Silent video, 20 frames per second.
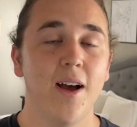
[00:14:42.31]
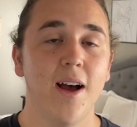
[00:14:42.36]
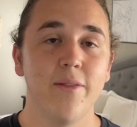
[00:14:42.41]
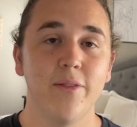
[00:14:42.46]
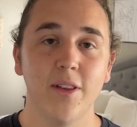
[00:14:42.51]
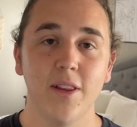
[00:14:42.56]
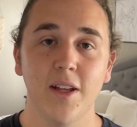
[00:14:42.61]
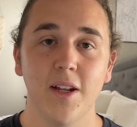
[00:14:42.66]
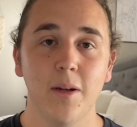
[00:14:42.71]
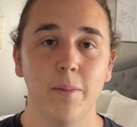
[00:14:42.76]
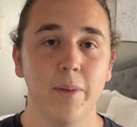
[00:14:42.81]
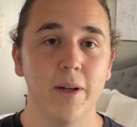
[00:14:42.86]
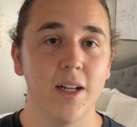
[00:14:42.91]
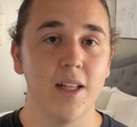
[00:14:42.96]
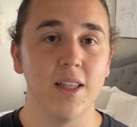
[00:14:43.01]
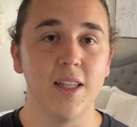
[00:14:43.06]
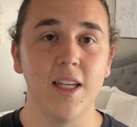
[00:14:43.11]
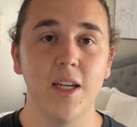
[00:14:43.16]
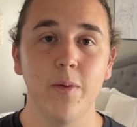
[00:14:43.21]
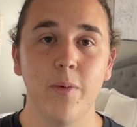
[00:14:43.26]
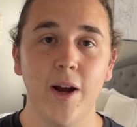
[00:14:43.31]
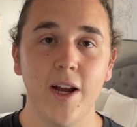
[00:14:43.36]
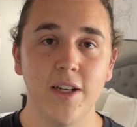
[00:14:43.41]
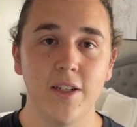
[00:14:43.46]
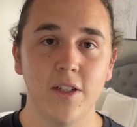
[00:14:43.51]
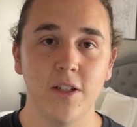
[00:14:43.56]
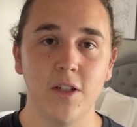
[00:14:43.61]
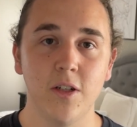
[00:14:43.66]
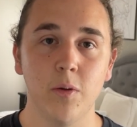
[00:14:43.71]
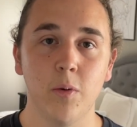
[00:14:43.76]
a little bit of leeway
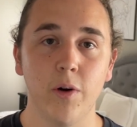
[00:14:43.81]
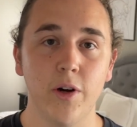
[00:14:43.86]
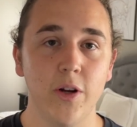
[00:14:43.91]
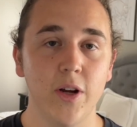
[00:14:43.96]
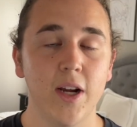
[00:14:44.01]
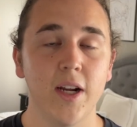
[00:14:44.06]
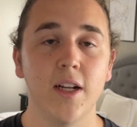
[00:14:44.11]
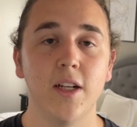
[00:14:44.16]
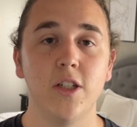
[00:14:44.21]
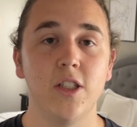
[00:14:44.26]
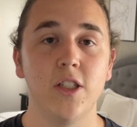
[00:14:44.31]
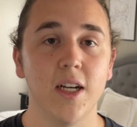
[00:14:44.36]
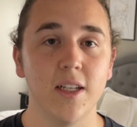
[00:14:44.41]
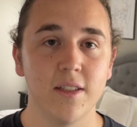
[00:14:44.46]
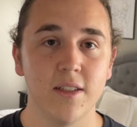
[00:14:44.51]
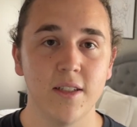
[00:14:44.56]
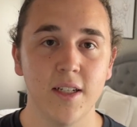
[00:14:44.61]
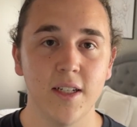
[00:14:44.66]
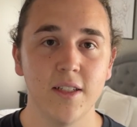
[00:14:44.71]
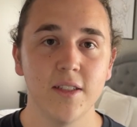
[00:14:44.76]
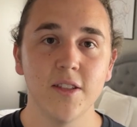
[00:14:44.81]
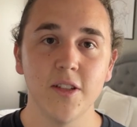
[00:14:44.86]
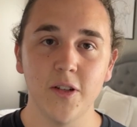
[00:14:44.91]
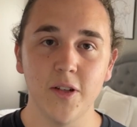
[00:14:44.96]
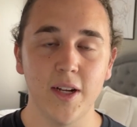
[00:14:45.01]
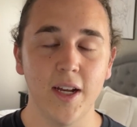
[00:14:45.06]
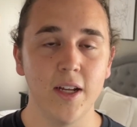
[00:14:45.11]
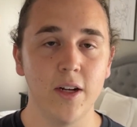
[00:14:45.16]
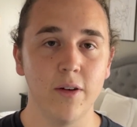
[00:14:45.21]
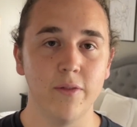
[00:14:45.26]
too where you can adjust it so you
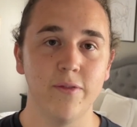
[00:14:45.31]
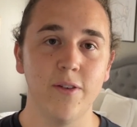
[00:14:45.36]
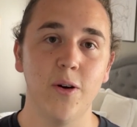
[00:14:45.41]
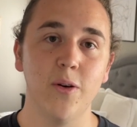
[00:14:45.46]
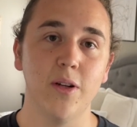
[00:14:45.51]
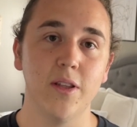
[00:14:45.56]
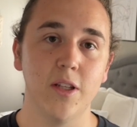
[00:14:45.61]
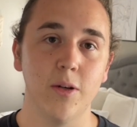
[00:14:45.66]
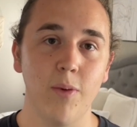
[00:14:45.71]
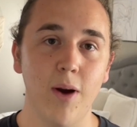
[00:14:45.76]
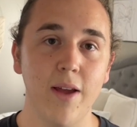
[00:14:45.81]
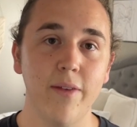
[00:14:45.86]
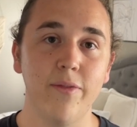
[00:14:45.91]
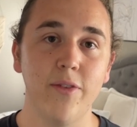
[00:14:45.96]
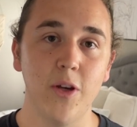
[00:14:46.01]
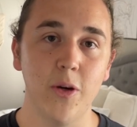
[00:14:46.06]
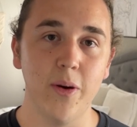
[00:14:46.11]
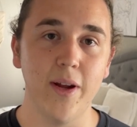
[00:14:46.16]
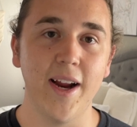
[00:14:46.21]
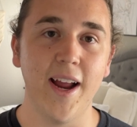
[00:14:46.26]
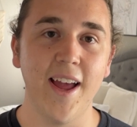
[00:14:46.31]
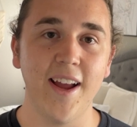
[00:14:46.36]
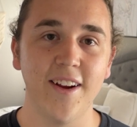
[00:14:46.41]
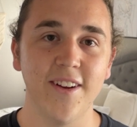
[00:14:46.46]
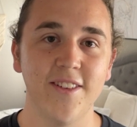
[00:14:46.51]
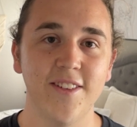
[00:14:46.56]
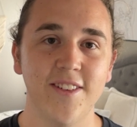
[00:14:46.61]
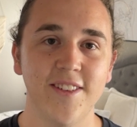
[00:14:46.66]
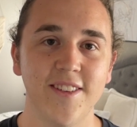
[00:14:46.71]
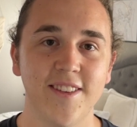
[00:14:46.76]
get your phone at the right viewing
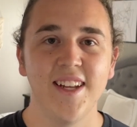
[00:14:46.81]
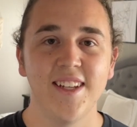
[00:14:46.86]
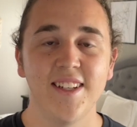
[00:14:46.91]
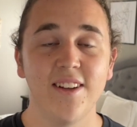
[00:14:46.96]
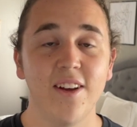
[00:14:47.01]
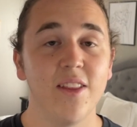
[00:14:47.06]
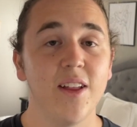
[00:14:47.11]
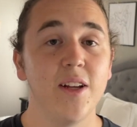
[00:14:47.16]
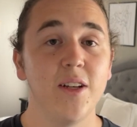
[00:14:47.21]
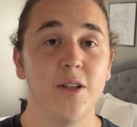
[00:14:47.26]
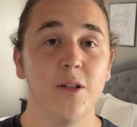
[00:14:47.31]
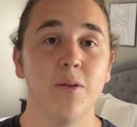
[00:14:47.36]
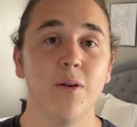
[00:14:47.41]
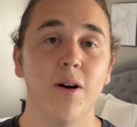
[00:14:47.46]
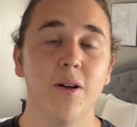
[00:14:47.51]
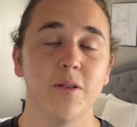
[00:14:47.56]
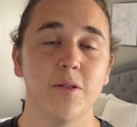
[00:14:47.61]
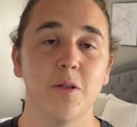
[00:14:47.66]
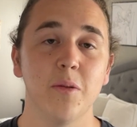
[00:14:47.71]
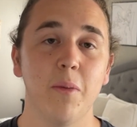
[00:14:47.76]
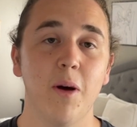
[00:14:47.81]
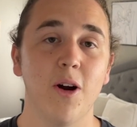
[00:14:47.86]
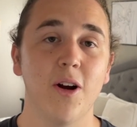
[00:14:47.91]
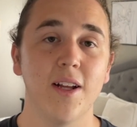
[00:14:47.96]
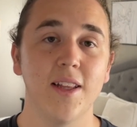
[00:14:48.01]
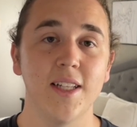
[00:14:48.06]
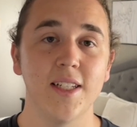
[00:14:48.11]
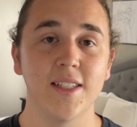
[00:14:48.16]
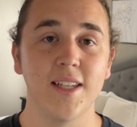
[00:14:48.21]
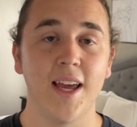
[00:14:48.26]
angle. Now they do also
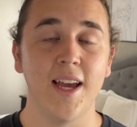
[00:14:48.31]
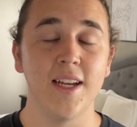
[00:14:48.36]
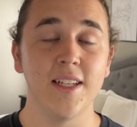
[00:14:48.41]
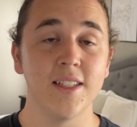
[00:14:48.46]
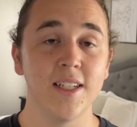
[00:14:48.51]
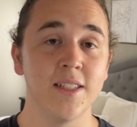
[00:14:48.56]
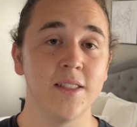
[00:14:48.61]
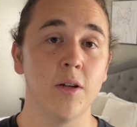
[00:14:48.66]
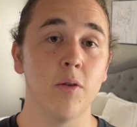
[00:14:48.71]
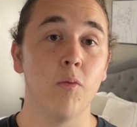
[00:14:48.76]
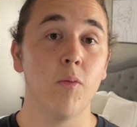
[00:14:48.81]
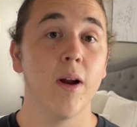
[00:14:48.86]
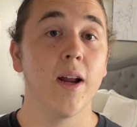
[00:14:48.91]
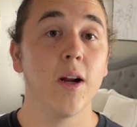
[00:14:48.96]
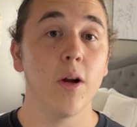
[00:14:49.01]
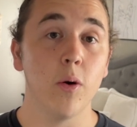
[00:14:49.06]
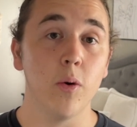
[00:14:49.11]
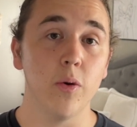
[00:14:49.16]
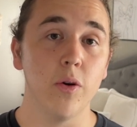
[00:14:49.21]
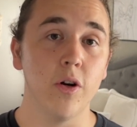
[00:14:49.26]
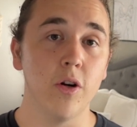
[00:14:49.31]
market this case as a ring holder